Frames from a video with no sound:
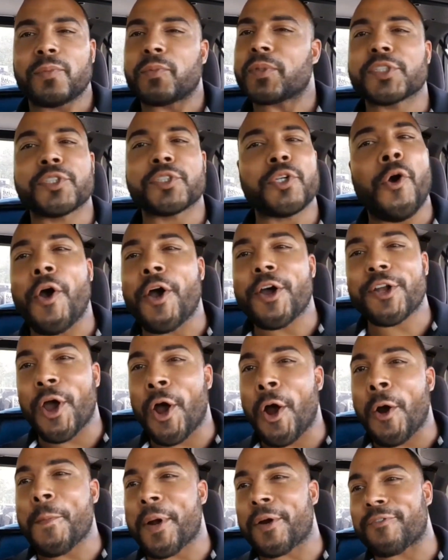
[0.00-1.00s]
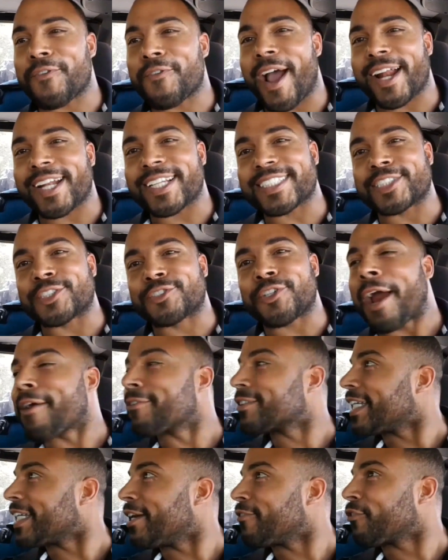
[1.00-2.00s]
What's going on, my riders and
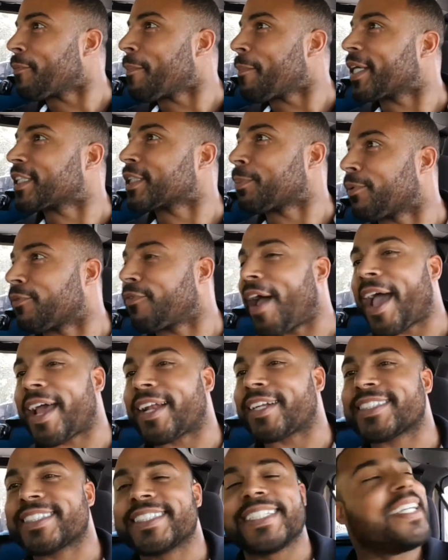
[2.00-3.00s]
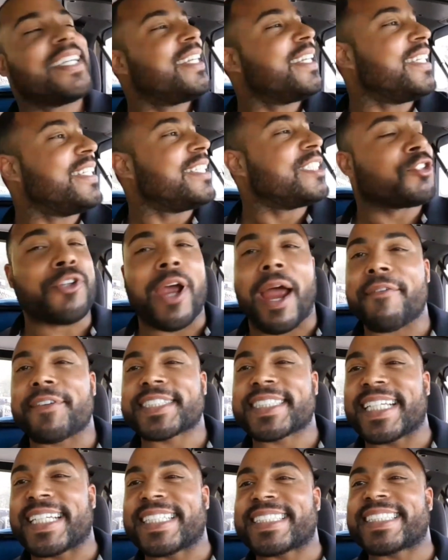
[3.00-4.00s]
drivers and information providers?
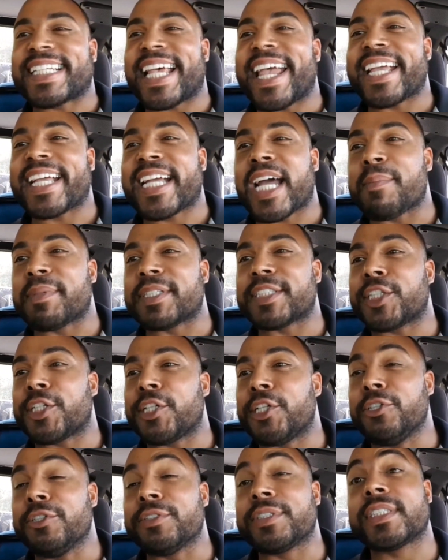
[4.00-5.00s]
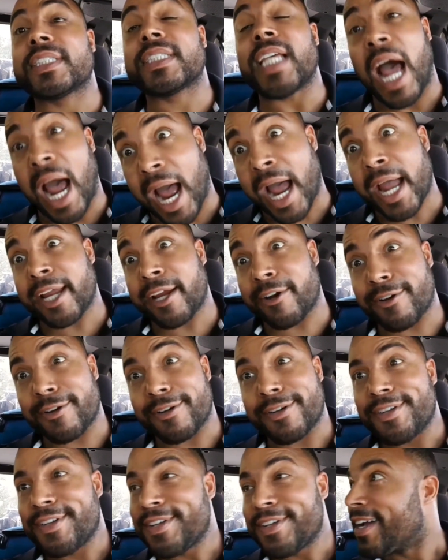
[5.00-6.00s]
Driver Sensei coming to you tired.